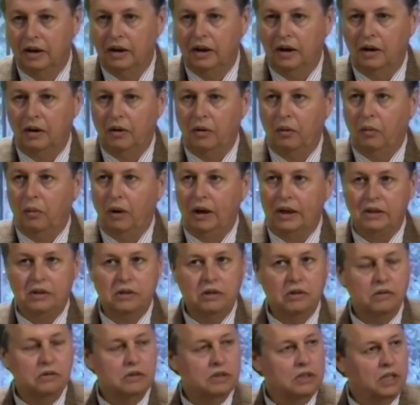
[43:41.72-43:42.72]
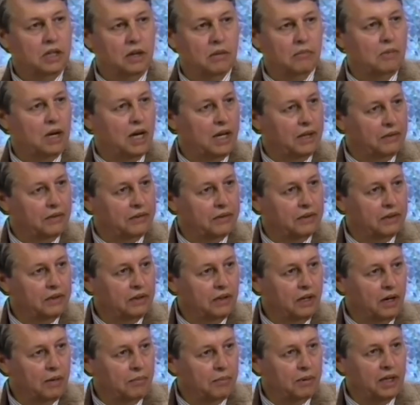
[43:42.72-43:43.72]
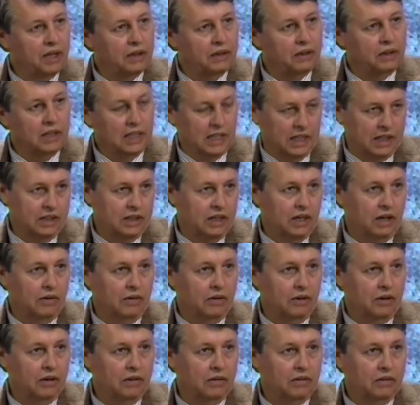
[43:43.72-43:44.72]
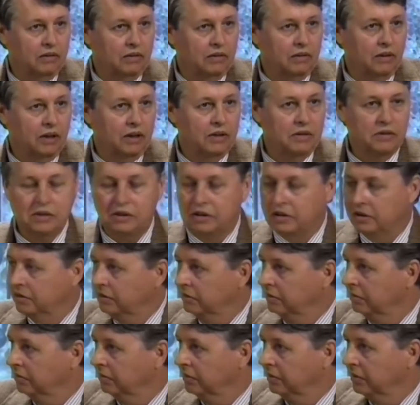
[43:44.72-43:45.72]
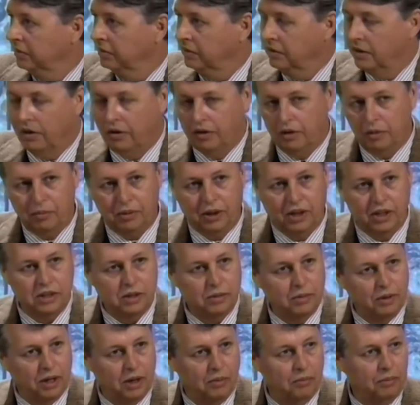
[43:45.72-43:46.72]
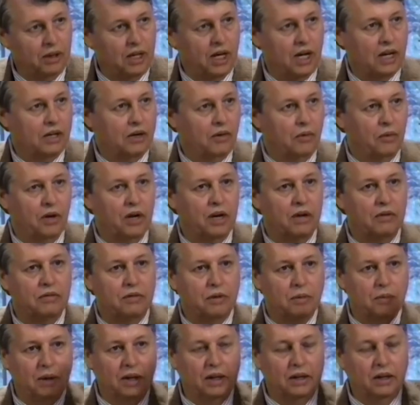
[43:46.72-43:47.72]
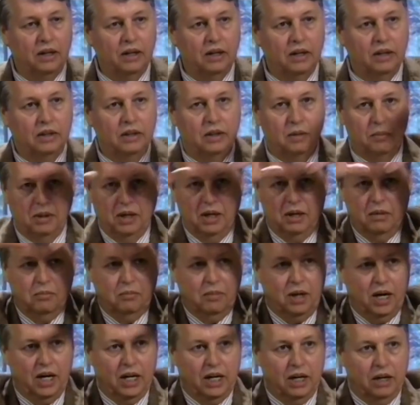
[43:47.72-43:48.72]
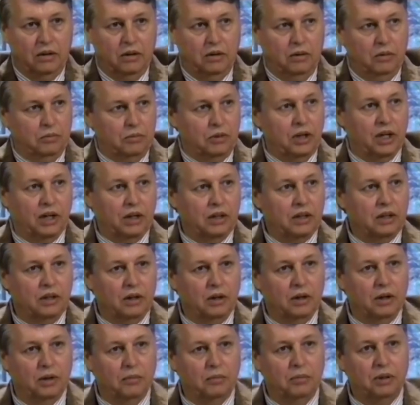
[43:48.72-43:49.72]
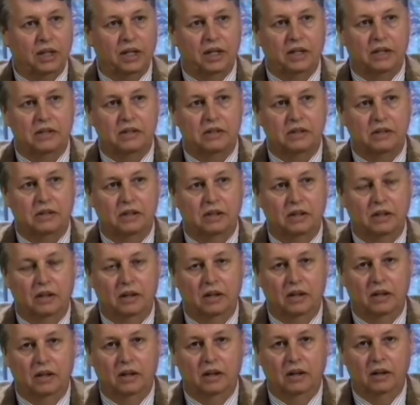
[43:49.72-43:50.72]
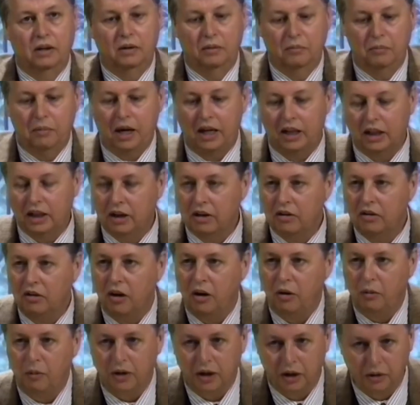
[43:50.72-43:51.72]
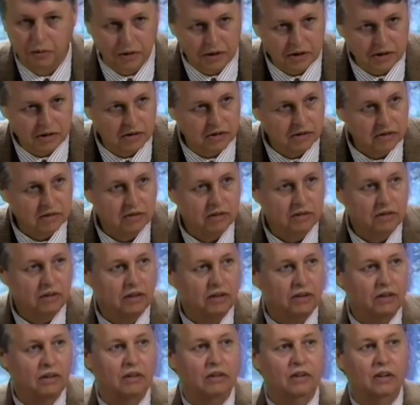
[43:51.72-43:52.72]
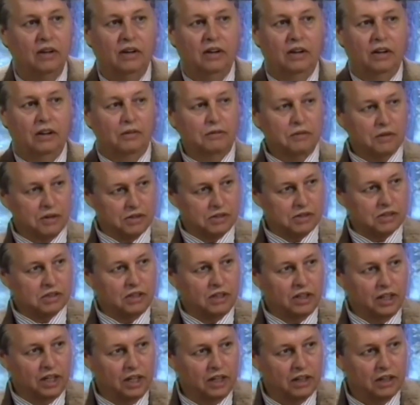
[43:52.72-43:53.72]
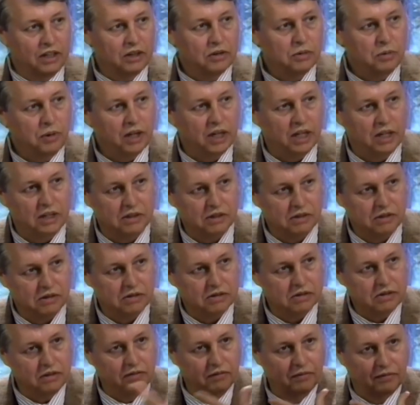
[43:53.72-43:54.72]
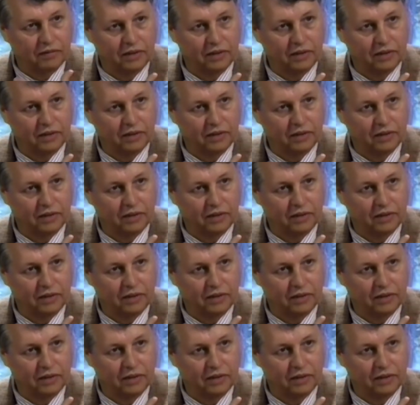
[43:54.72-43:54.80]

uh, one Tuesday a month up on Glendower. I used to own a place about a block away from it. The big Mayan brick uh, place. Manley Hall, when he was uh, first starting in the twenties, used to